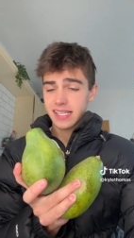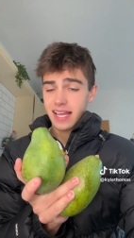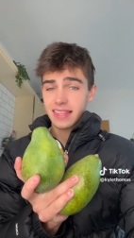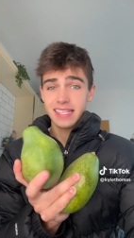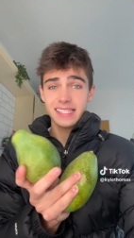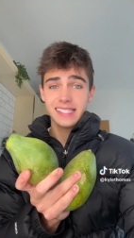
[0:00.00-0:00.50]

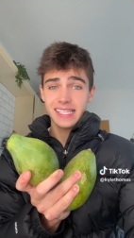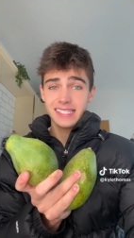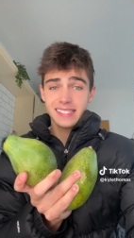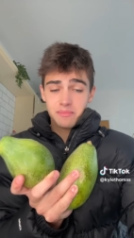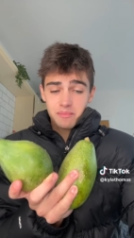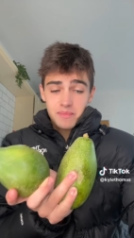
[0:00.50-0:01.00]
and this
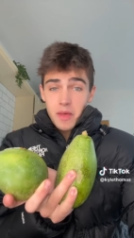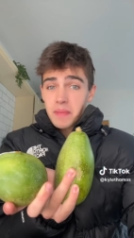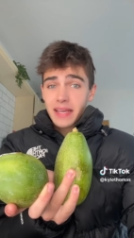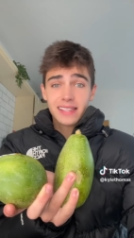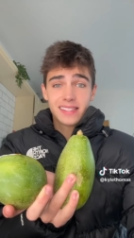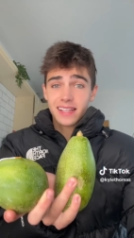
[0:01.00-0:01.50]
is the
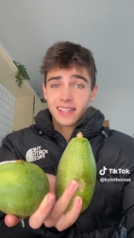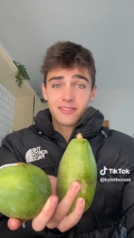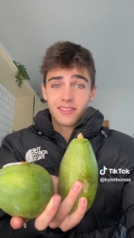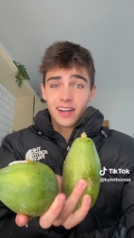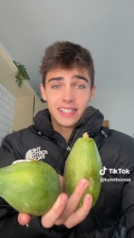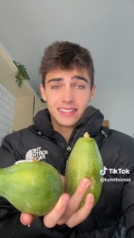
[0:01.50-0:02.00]
biggest I could
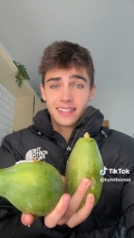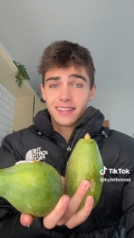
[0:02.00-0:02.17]
find.